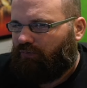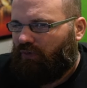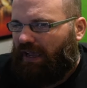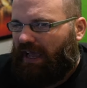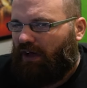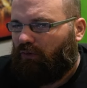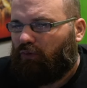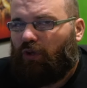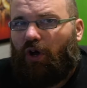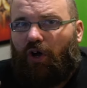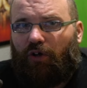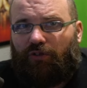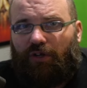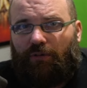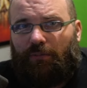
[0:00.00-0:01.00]
how
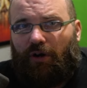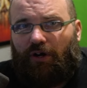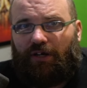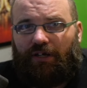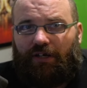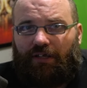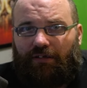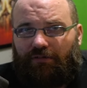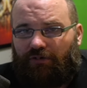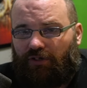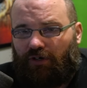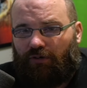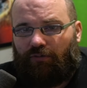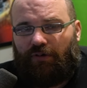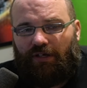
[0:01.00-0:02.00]
long they're marketing,
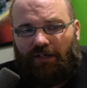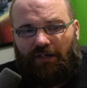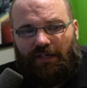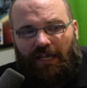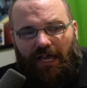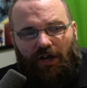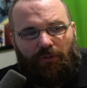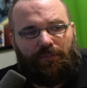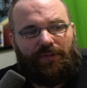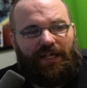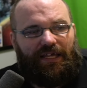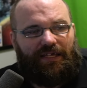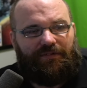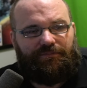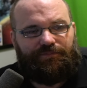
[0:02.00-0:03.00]

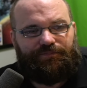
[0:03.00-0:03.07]
Hellblade